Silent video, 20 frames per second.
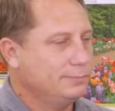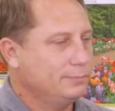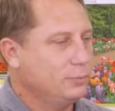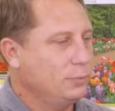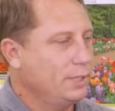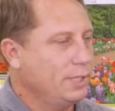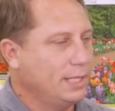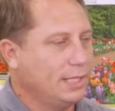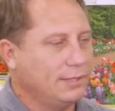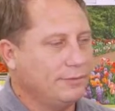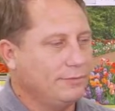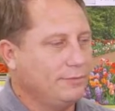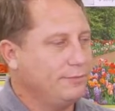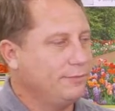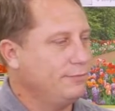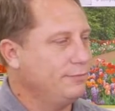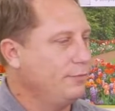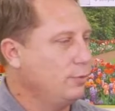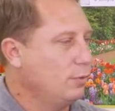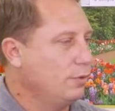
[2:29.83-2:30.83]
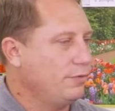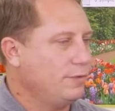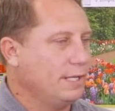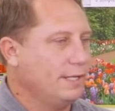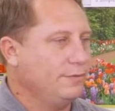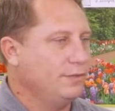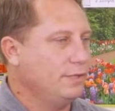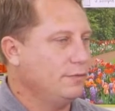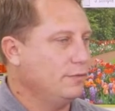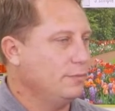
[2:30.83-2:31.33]
We have 4 or
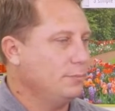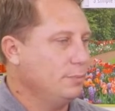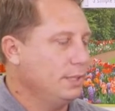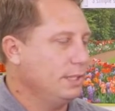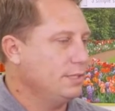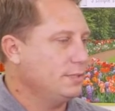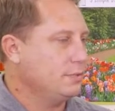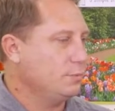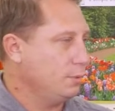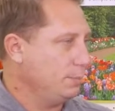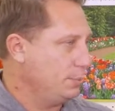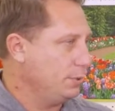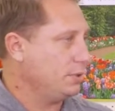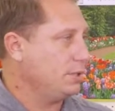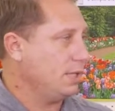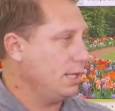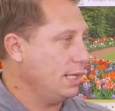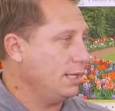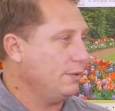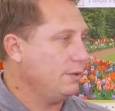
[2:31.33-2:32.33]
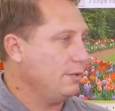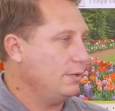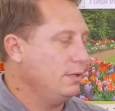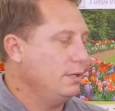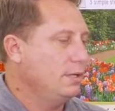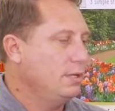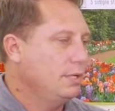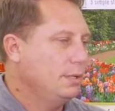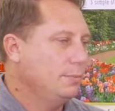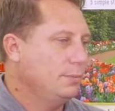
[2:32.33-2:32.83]
5 different blends that we put together.
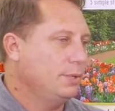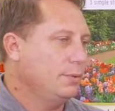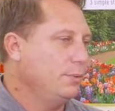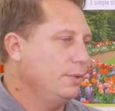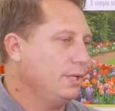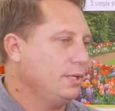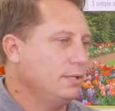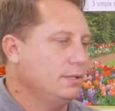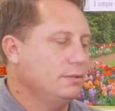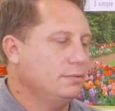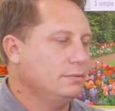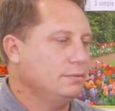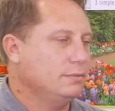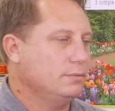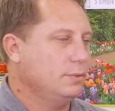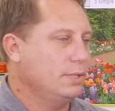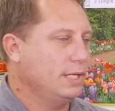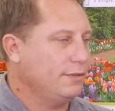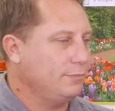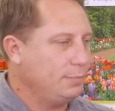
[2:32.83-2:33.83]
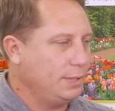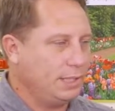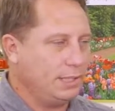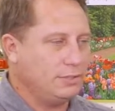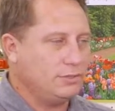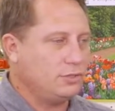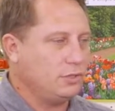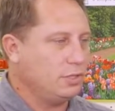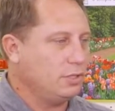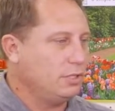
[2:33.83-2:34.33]
But we have
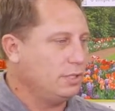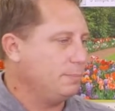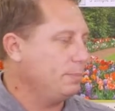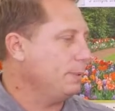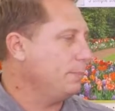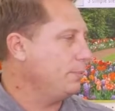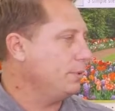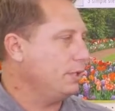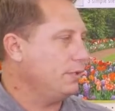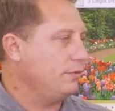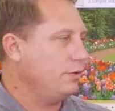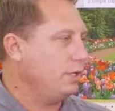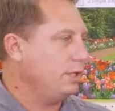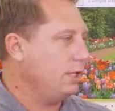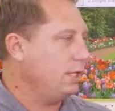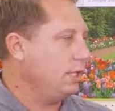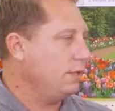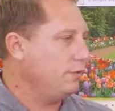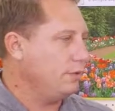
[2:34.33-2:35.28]
bins. You can dip up whatever you need.